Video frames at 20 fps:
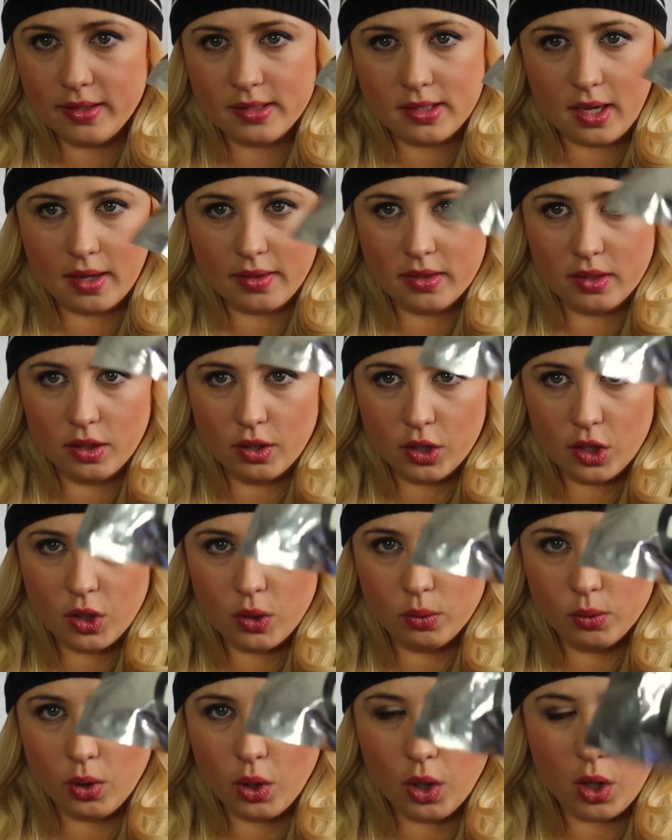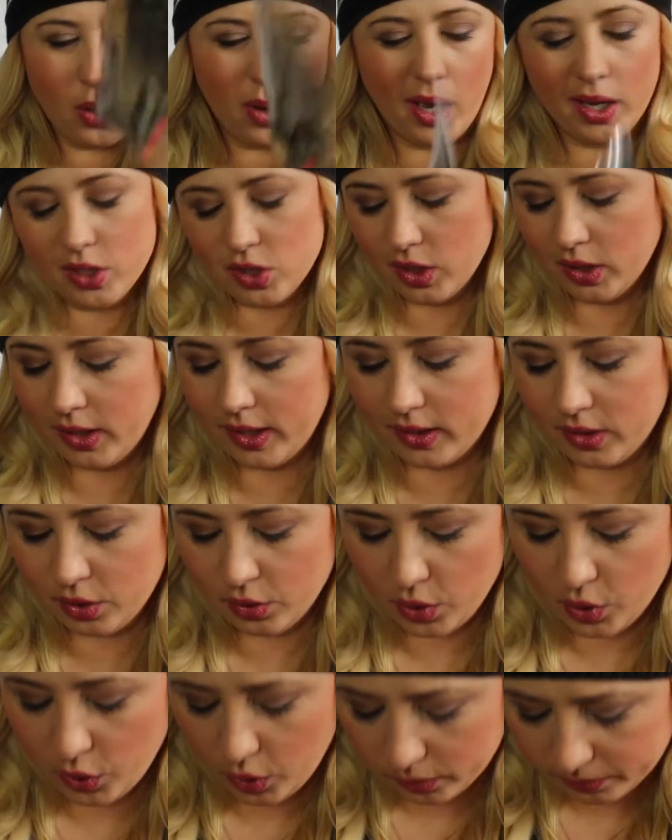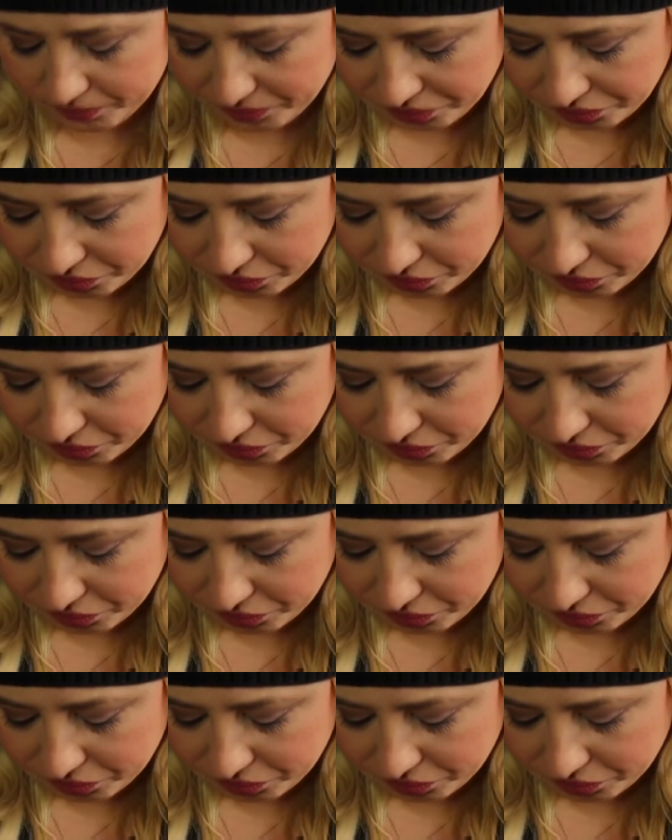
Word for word: It's got their cute logo. I actually like their logo.